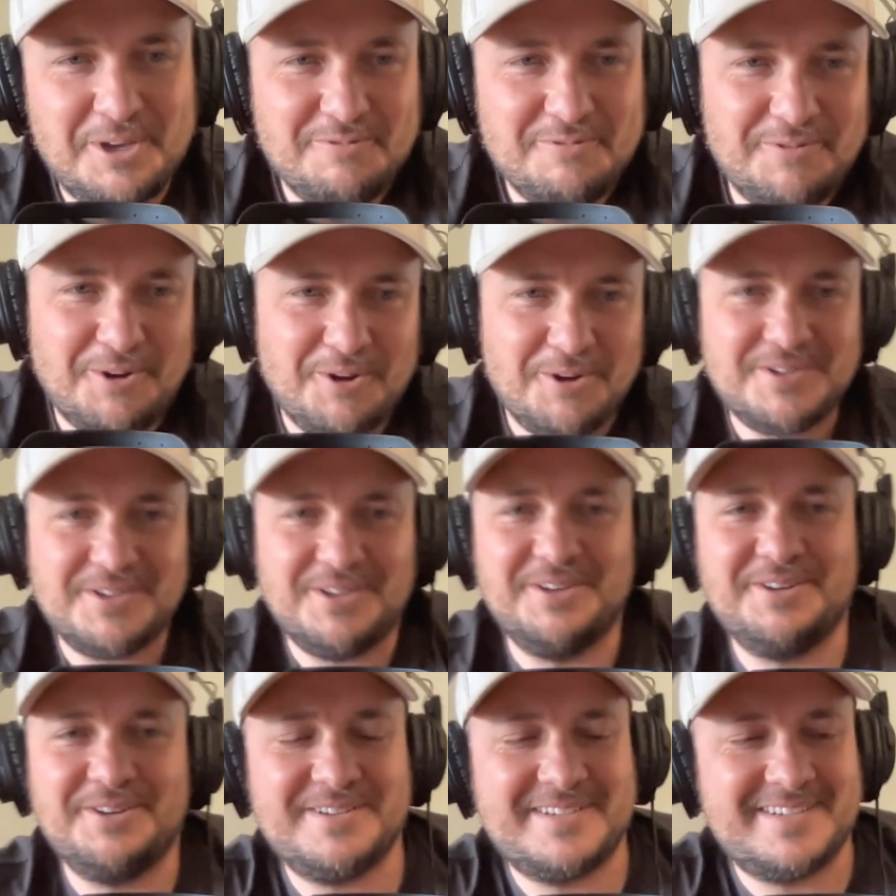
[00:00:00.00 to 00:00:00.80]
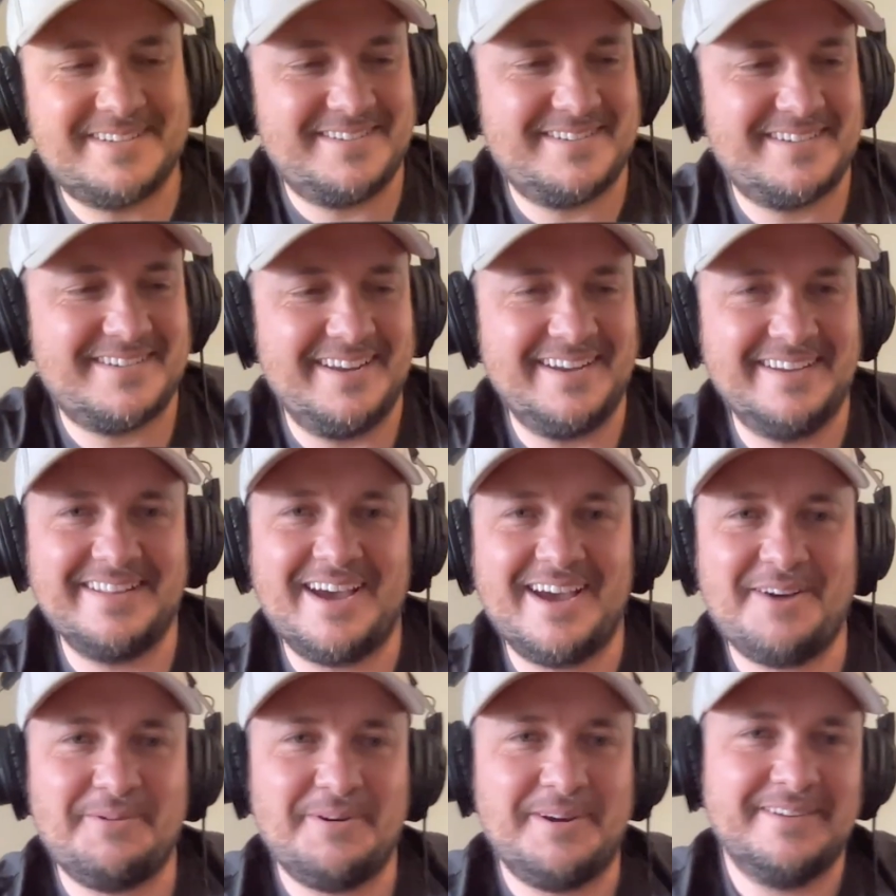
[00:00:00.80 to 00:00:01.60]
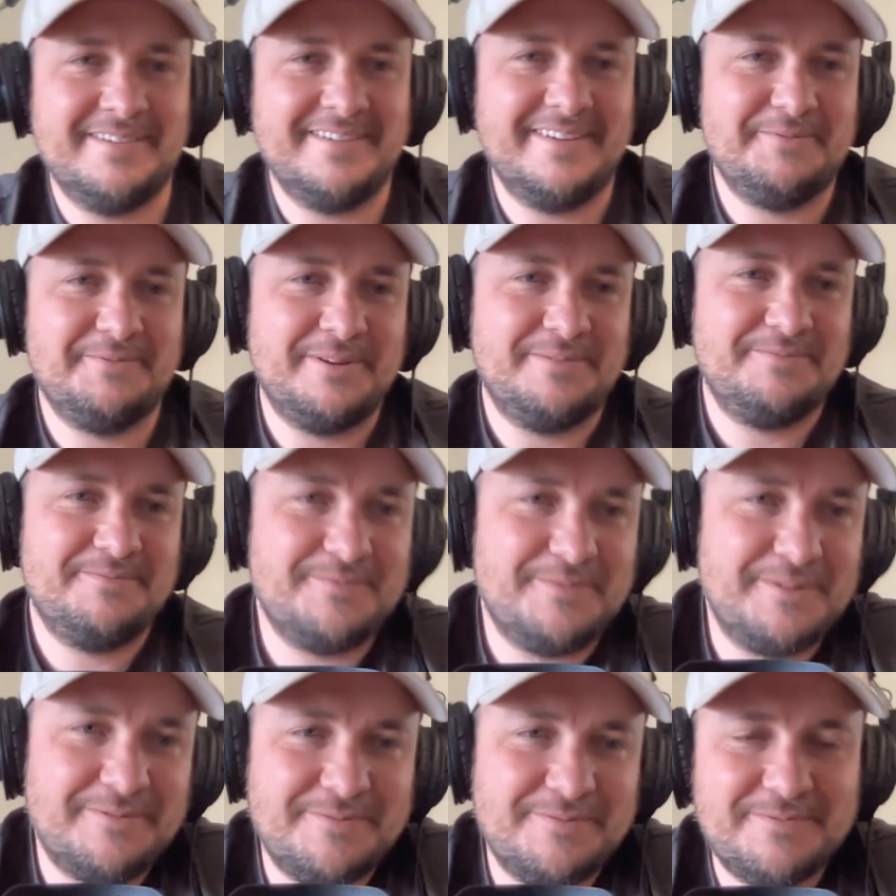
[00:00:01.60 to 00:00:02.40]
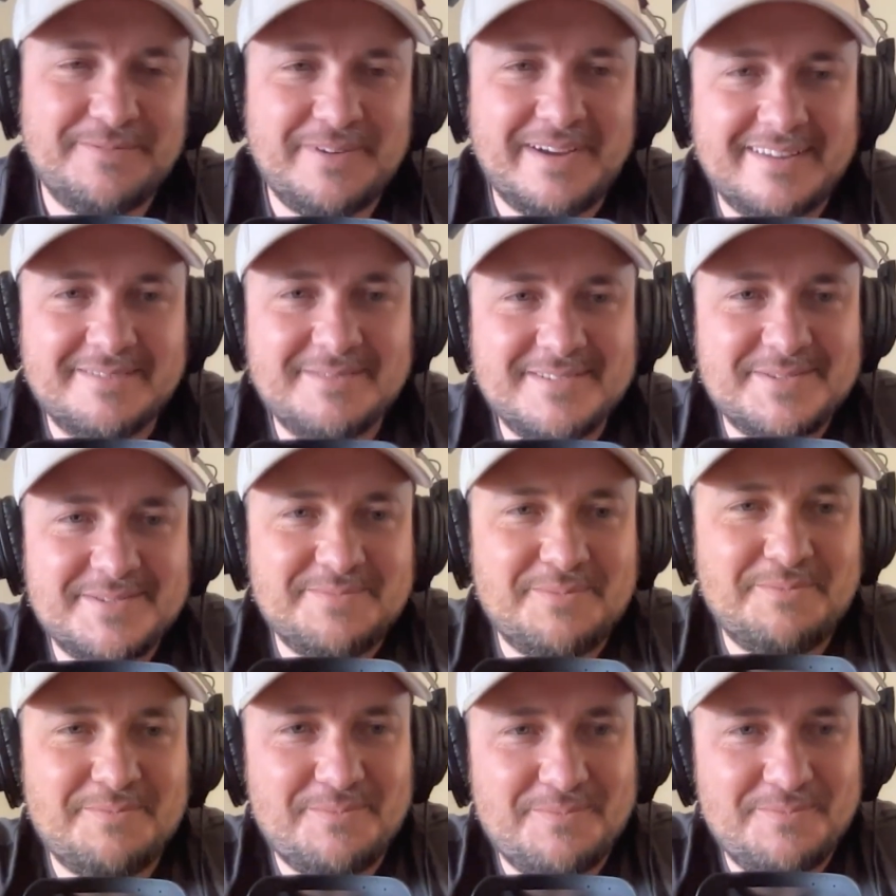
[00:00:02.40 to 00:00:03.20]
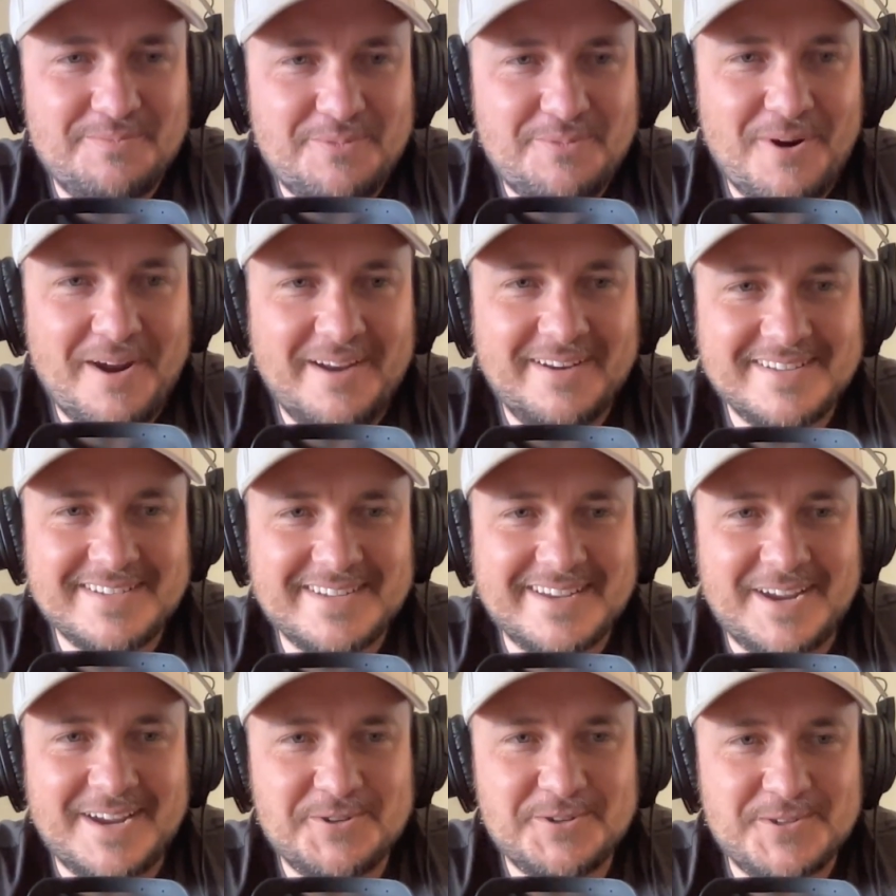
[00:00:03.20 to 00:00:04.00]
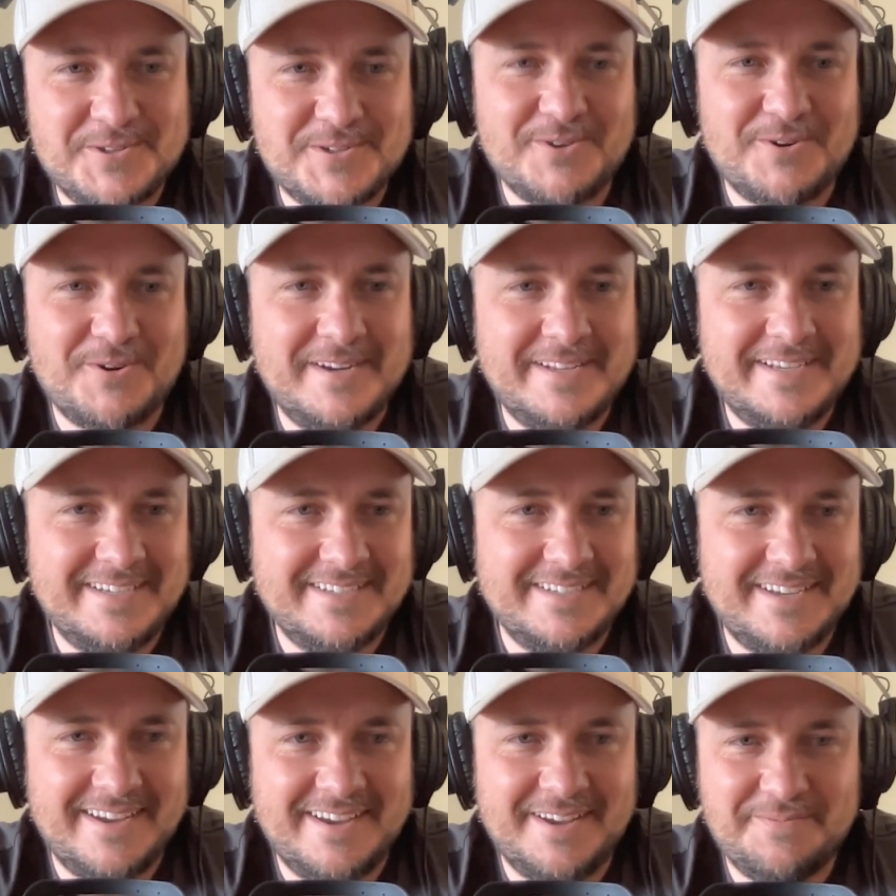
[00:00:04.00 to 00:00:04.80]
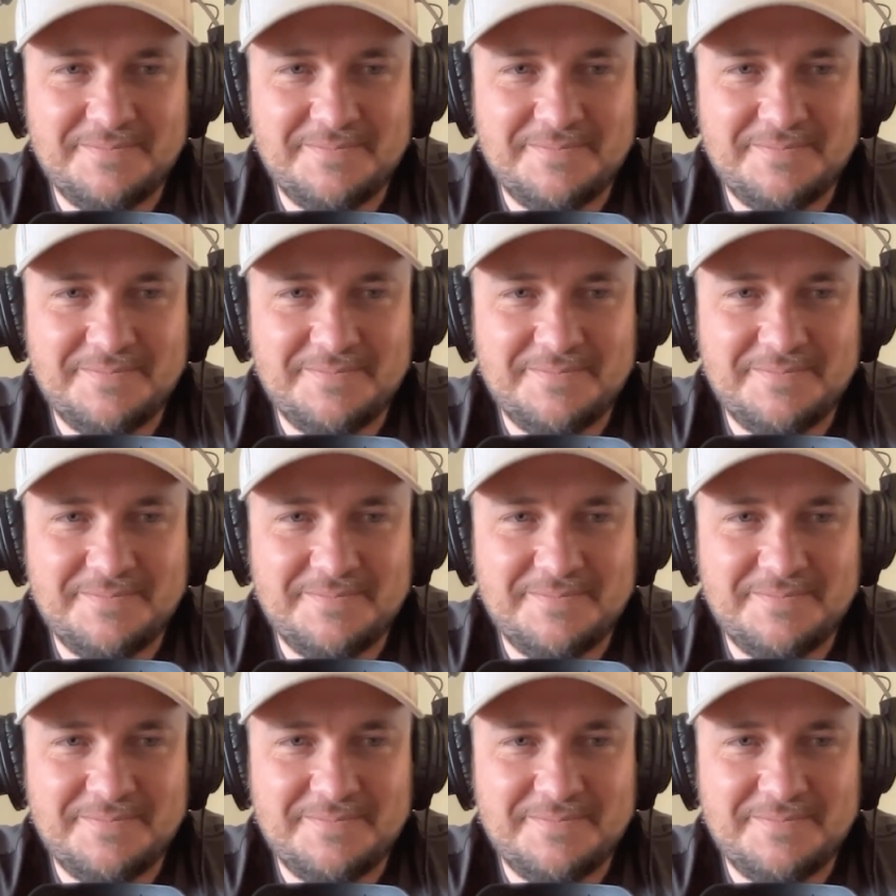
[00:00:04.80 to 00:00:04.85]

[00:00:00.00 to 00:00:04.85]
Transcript: forward to seeing that one. We've had some great discussions already. Yeah.